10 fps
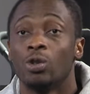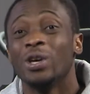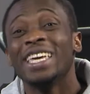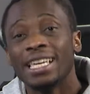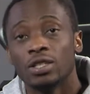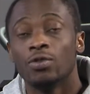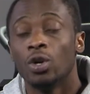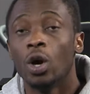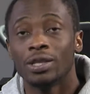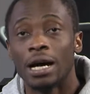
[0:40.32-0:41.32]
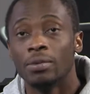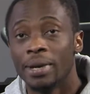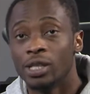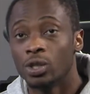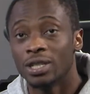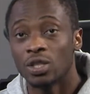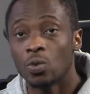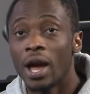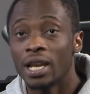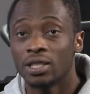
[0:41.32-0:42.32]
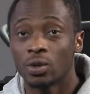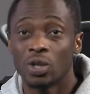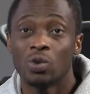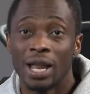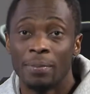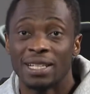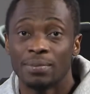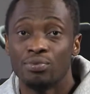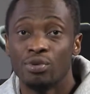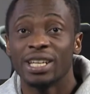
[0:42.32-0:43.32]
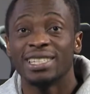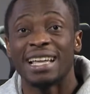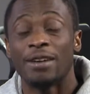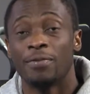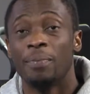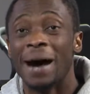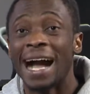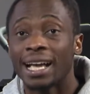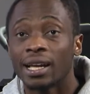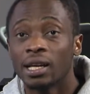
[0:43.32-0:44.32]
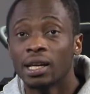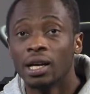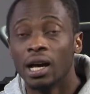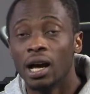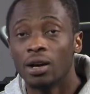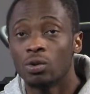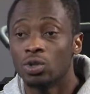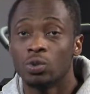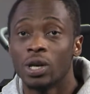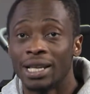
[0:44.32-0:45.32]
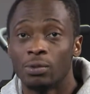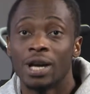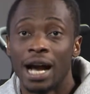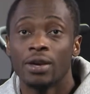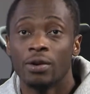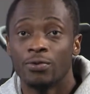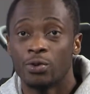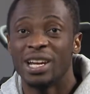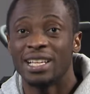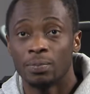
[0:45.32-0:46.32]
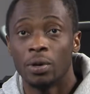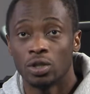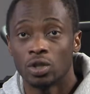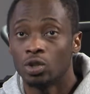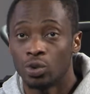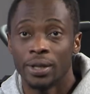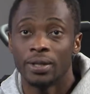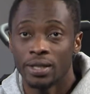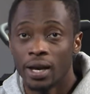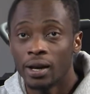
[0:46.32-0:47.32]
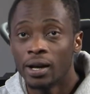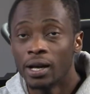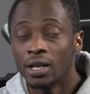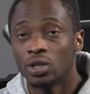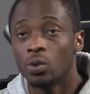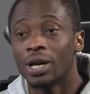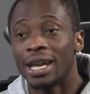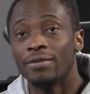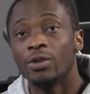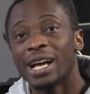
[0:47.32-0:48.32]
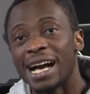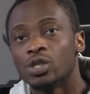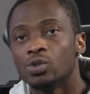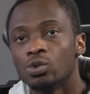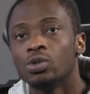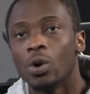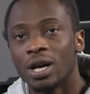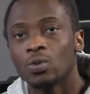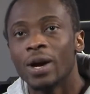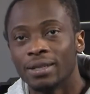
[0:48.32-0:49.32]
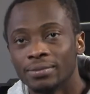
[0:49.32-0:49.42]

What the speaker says: ease of the lockdown measures as well, it's going to help us bring staff back. Because we hire freelance personal trainers here, so we can have the cash to do so as well.